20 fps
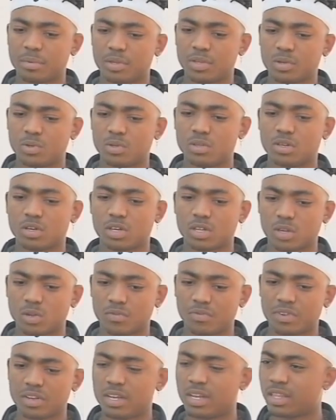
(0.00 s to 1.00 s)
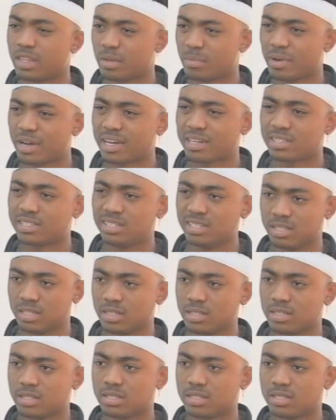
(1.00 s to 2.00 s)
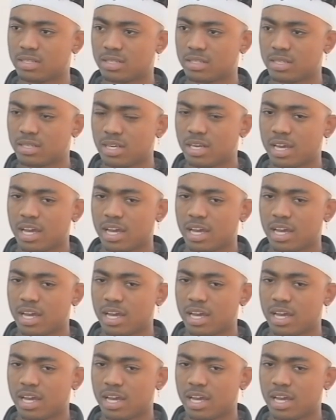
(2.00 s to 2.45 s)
you know, looking out for the leatherback turtles.